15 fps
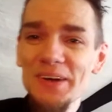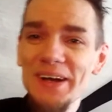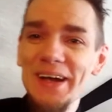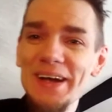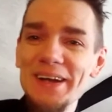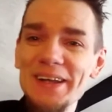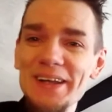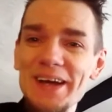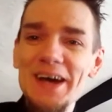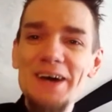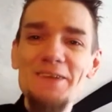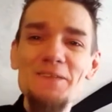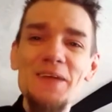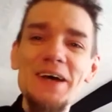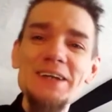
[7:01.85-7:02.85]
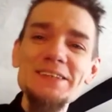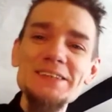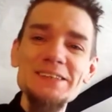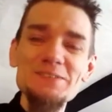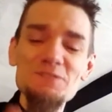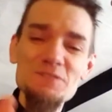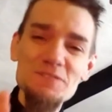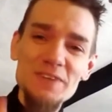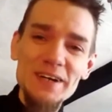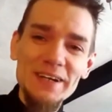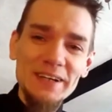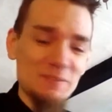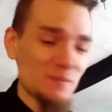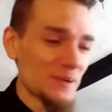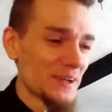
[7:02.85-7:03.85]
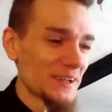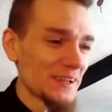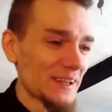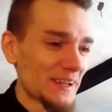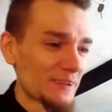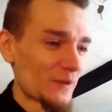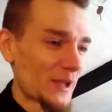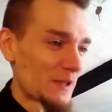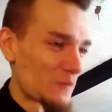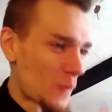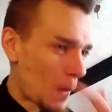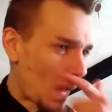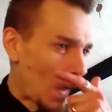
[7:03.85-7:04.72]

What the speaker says: gonna edit that out. That's funny, but in a way.